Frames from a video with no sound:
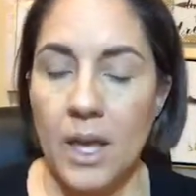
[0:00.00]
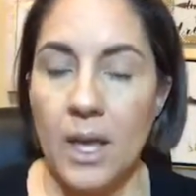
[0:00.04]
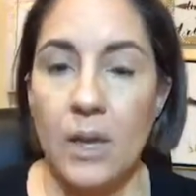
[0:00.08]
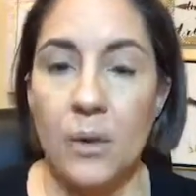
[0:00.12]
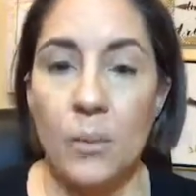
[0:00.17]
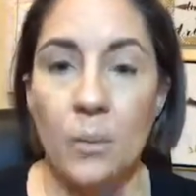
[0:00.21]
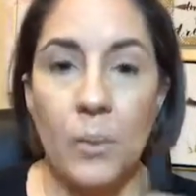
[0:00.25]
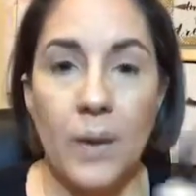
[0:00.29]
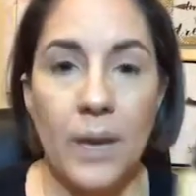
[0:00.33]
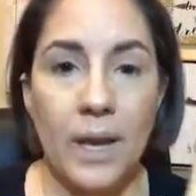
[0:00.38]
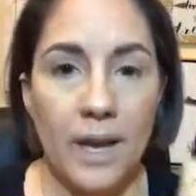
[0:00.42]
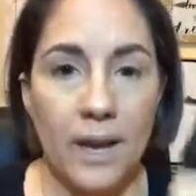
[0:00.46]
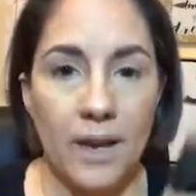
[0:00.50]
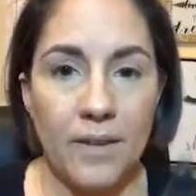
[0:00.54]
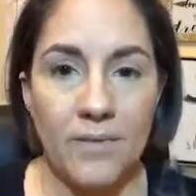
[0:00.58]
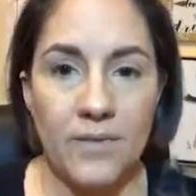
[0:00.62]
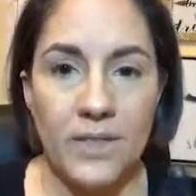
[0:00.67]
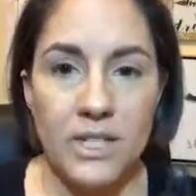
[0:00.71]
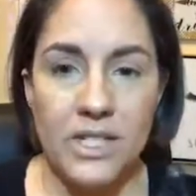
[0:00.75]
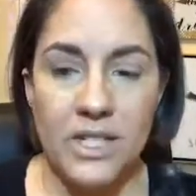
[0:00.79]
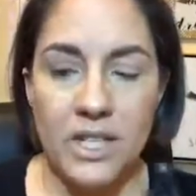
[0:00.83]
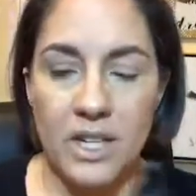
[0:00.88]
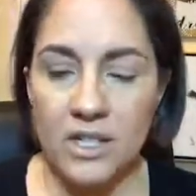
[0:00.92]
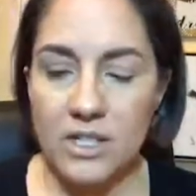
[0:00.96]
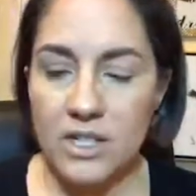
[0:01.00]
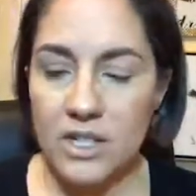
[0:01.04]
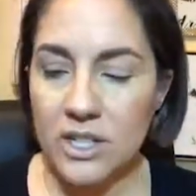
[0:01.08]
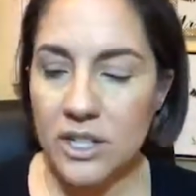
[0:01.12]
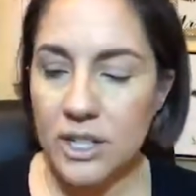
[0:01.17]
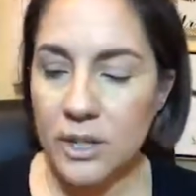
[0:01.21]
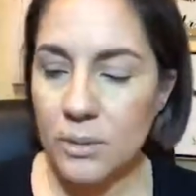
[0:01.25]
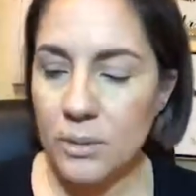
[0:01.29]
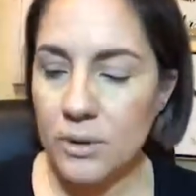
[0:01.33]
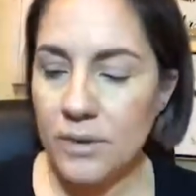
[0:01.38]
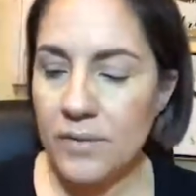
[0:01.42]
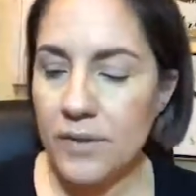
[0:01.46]
We have the Touch
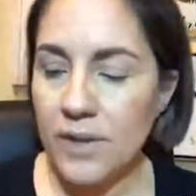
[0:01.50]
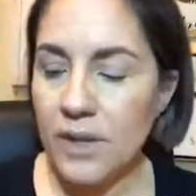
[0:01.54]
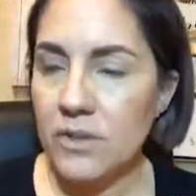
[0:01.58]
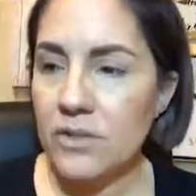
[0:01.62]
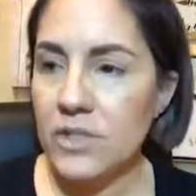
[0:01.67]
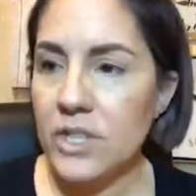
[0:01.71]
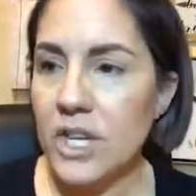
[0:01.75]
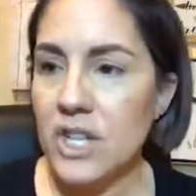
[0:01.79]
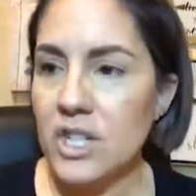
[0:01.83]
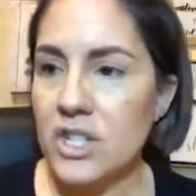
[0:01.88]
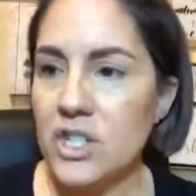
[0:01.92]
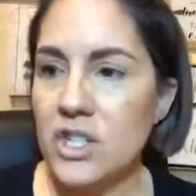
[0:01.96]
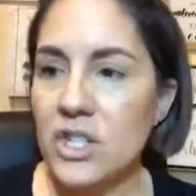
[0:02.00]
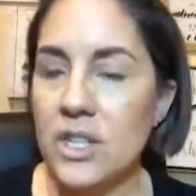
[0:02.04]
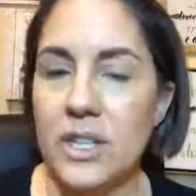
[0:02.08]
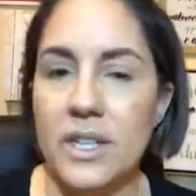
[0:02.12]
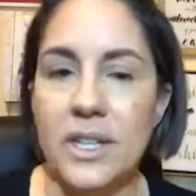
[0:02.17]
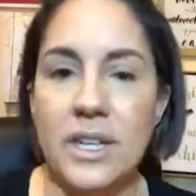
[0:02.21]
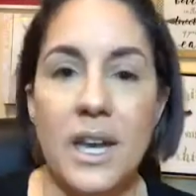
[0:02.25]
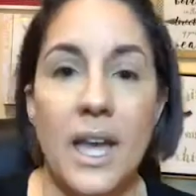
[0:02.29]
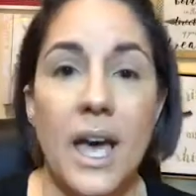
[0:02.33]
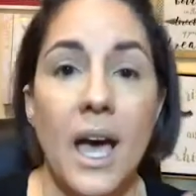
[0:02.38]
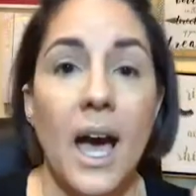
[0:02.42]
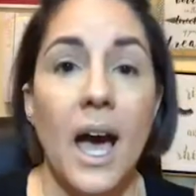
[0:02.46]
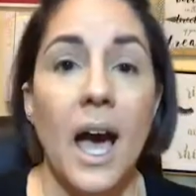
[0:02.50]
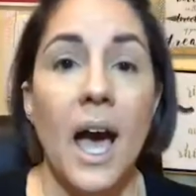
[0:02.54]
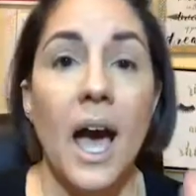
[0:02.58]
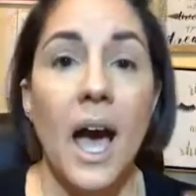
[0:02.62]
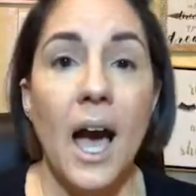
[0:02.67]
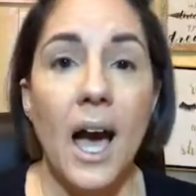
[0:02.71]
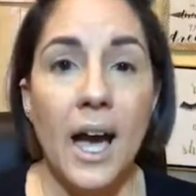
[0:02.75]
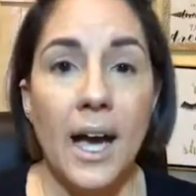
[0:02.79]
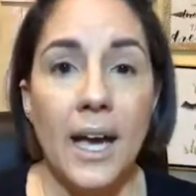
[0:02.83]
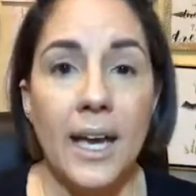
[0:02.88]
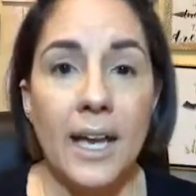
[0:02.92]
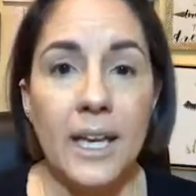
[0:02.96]
Liquid Foundation.
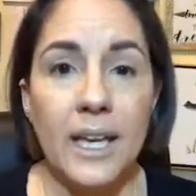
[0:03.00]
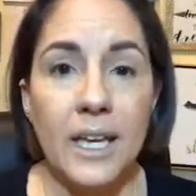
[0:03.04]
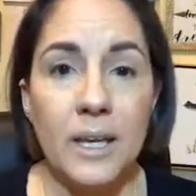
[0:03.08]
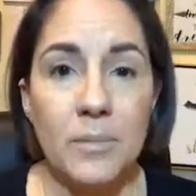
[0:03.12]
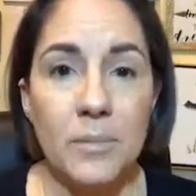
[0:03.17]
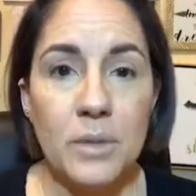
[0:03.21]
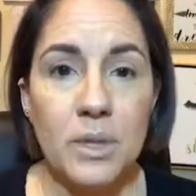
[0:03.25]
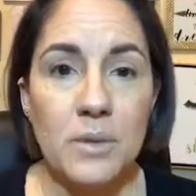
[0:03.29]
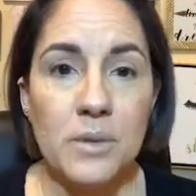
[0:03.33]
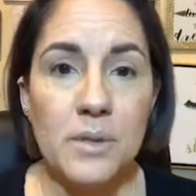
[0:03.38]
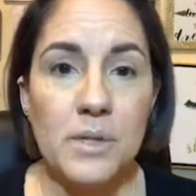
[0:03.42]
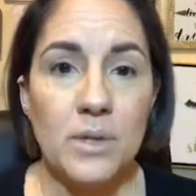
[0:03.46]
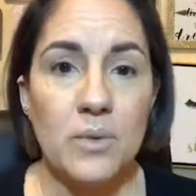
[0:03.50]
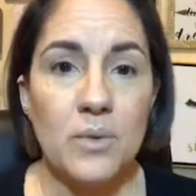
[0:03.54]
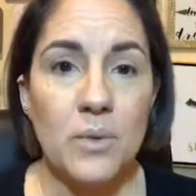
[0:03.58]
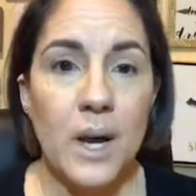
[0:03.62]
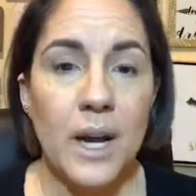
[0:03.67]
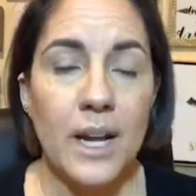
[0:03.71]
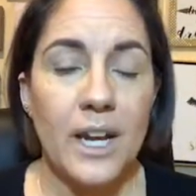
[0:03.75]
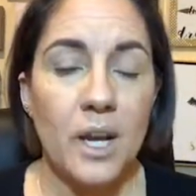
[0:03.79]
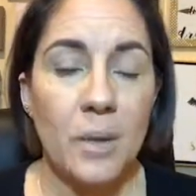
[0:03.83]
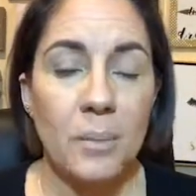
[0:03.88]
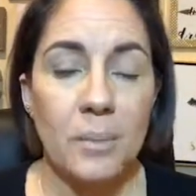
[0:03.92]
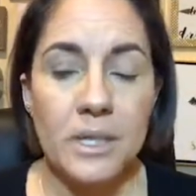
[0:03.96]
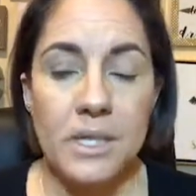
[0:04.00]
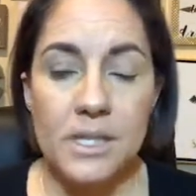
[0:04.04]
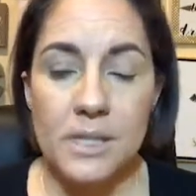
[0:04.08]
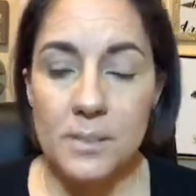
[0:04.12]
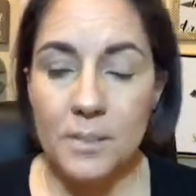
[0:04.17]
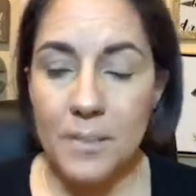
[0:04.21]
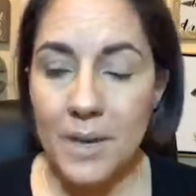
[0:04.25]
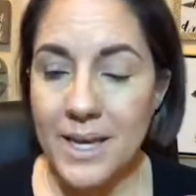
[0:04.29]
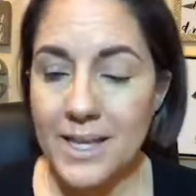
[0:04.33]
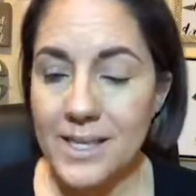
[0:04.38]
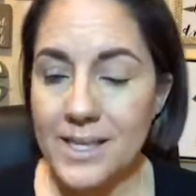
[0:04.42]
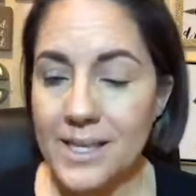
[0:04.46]
I am using right now, because
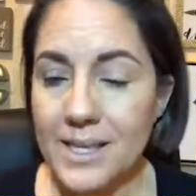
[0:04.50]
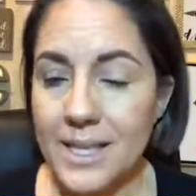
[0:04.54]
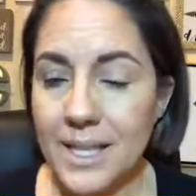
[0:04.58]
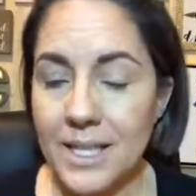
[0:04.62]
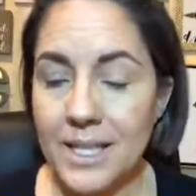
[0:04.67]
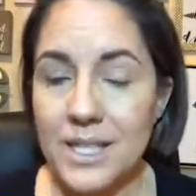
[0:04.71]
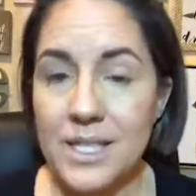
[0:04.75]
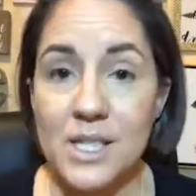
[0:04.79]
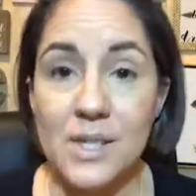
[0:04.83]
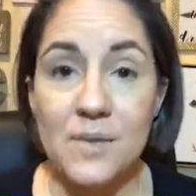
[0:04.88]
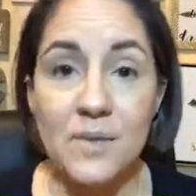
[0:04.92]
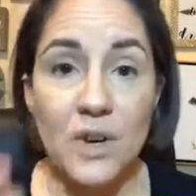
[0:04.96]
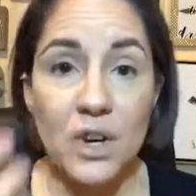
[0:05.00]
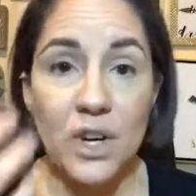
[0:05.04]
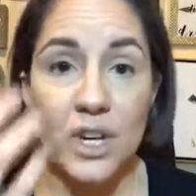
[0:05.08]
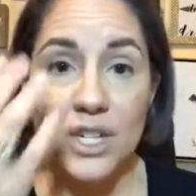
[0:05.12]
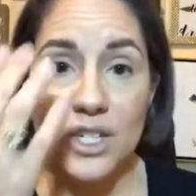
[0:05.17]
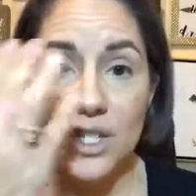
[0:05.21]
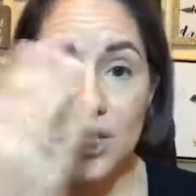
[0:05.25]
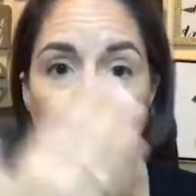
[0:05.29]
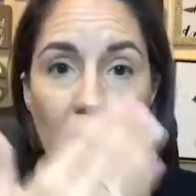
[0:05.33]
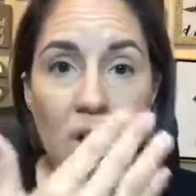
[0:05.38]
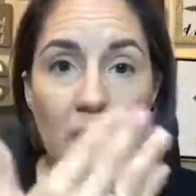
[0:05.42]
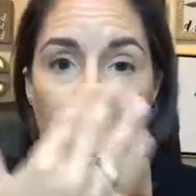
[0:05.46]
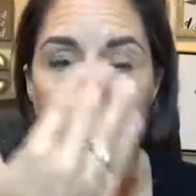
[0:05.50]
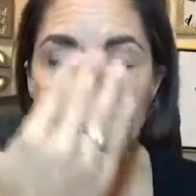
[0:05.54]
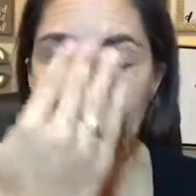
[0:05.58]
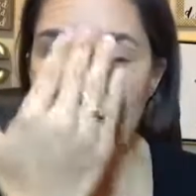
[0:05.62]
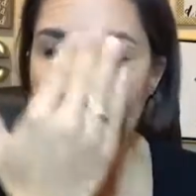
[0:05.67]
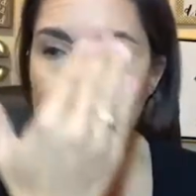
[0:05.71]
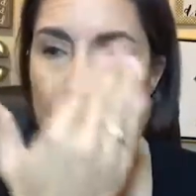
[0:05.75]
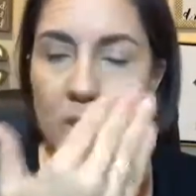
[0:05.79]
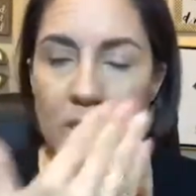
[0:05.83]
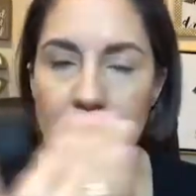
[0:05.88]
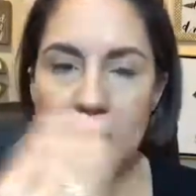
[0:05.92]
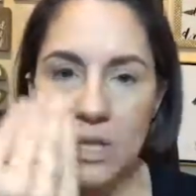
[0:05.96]
my skin is very dry,
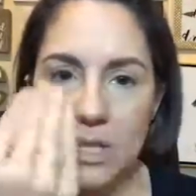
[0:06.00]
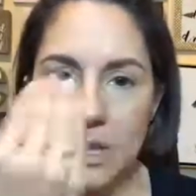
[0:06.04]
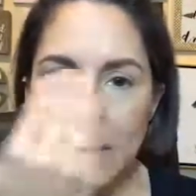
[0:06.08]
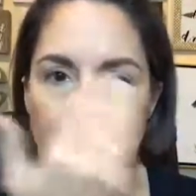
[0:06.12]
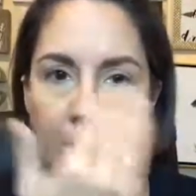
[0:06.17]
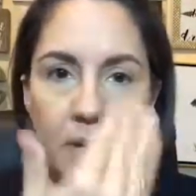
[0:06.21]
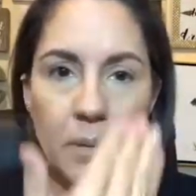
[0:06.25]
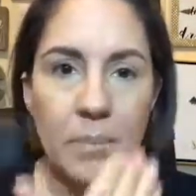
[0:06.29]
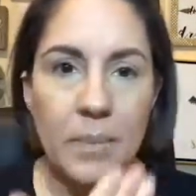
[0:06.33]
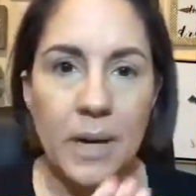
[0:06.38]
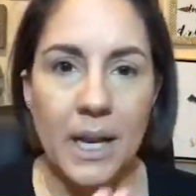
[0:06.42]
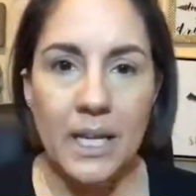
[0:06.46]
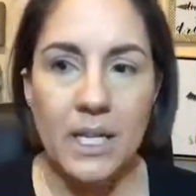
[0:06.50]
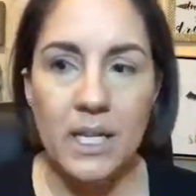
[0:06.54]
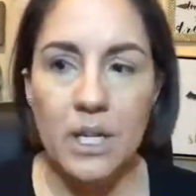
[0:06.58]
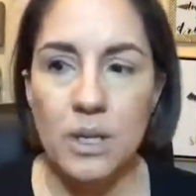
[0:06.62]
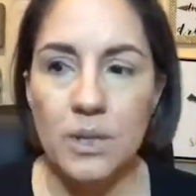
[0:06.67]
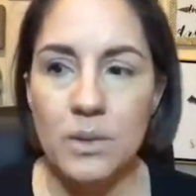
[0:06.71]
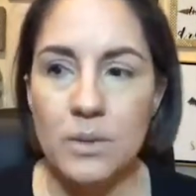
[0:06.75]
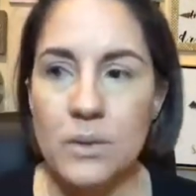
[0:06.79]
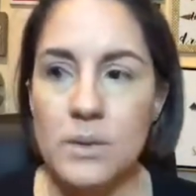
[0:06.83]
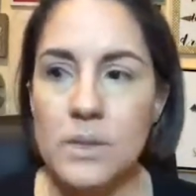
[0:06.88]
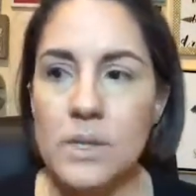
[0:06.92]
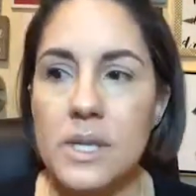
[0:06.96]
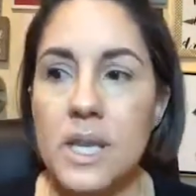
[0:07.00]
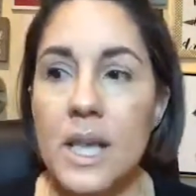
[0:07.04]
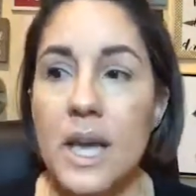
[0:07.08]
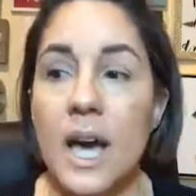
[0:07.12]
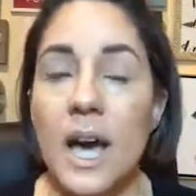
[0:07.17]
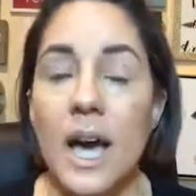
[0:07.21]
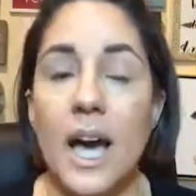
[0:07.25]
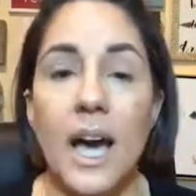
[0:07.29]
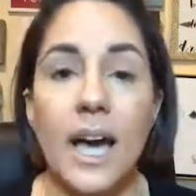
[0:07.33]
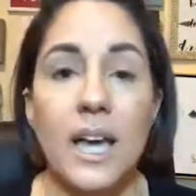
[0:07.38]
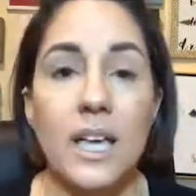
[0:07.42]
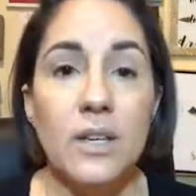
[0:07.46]
especially like my nose,
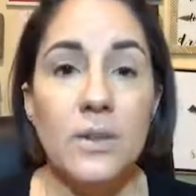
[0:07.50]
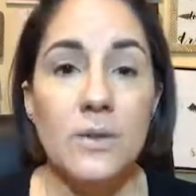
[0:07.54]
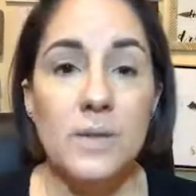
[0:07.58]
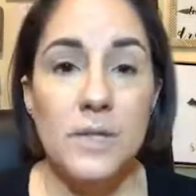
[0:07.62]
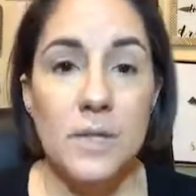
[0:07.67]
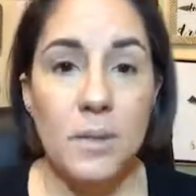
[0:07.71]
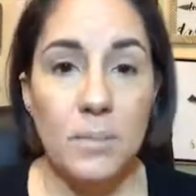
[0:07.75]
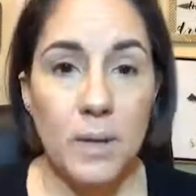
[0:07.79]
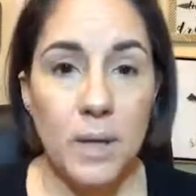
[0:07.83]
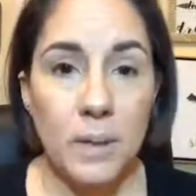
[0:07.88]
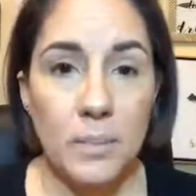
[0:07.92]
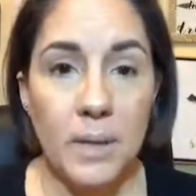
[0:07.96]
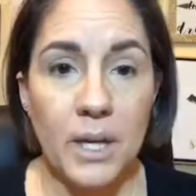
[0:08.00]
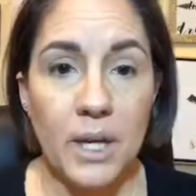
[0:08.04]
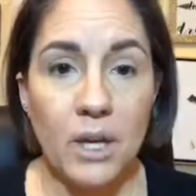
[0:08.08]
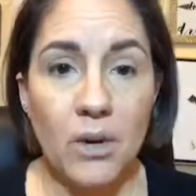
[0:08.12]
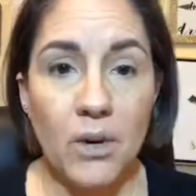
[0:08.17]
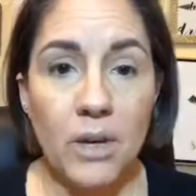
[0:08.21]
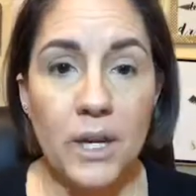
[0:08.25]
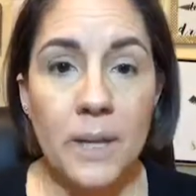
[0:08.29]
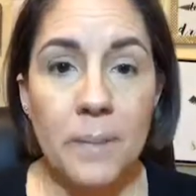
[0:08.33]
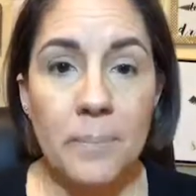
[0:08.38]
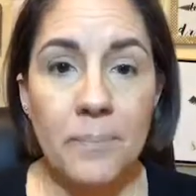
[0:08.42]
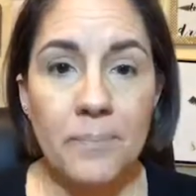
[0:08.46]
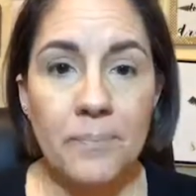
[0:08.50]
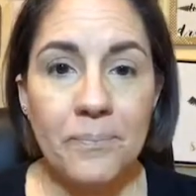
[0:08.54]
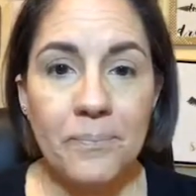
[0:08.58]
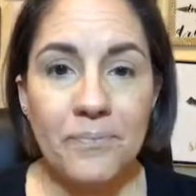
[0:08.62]
I use the BB cream.